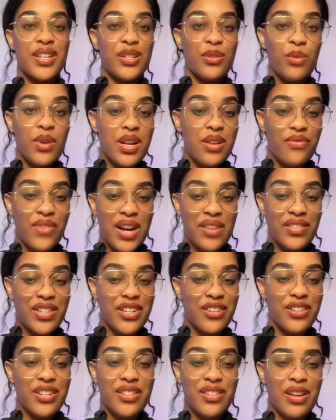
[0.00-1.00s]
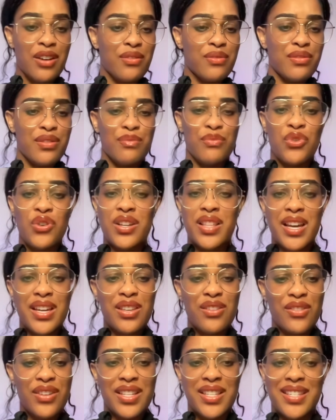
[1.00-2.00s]
get twenty-five hundred dollars, so the more that
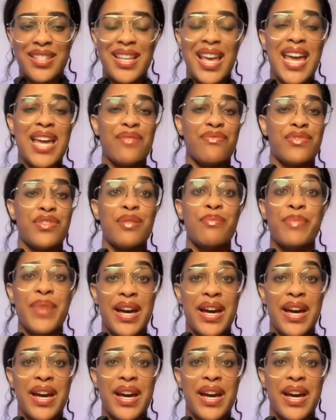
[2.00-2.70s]
you can save, the